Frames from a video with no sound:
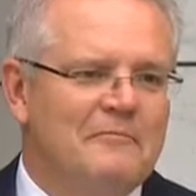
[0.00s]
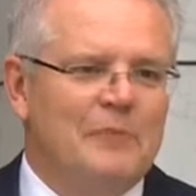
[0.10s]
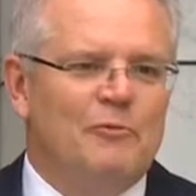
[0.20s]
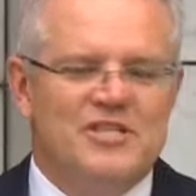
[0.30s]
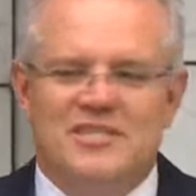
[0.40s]

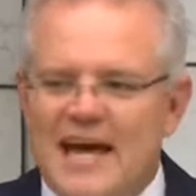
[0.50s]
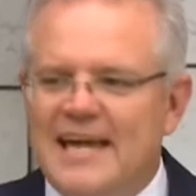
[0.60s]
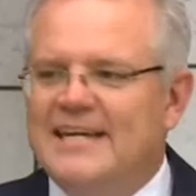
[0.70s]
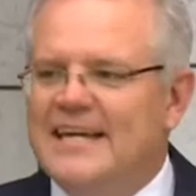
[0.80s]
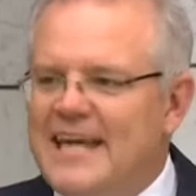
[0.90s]
But we're
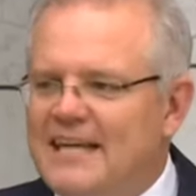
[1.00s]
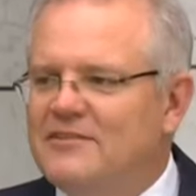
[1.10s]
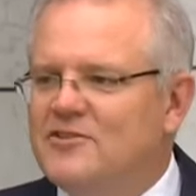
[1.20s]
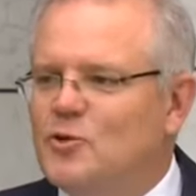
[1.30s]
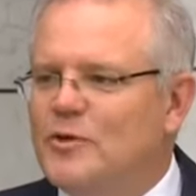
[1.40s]
staying
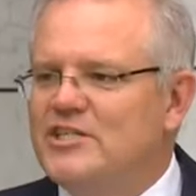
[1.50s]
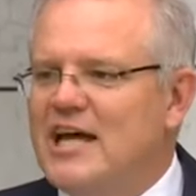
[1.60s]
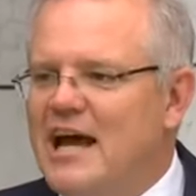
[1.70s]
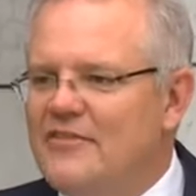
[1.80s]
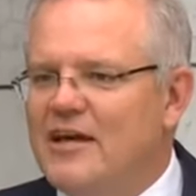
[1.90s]
connected to
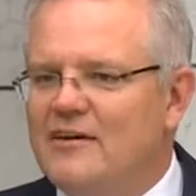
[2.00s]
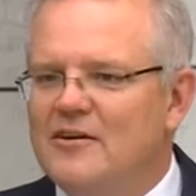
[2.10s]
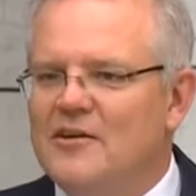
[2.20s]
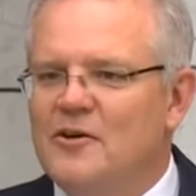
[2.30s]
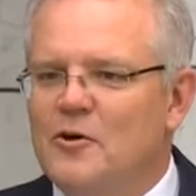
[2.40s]
each other.
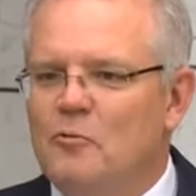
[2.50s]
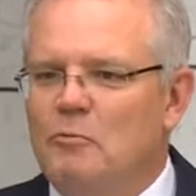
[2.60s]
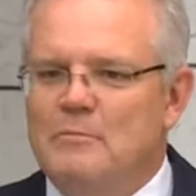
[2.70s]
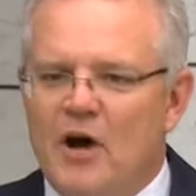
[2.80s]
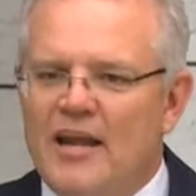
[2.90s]

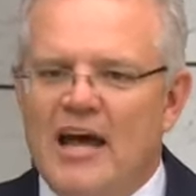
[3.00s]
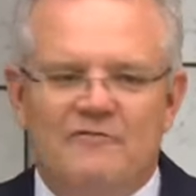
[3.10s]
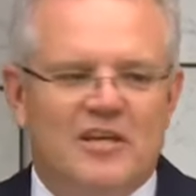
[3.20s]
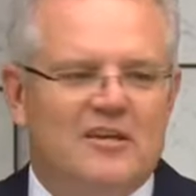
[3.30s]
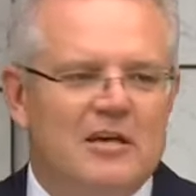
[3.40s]
We might
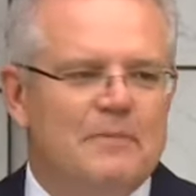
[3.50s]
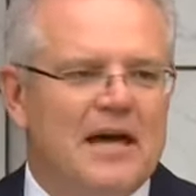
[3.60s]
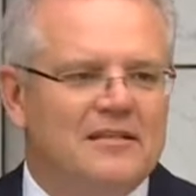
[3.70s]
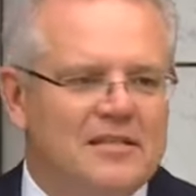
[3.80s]
have to keep our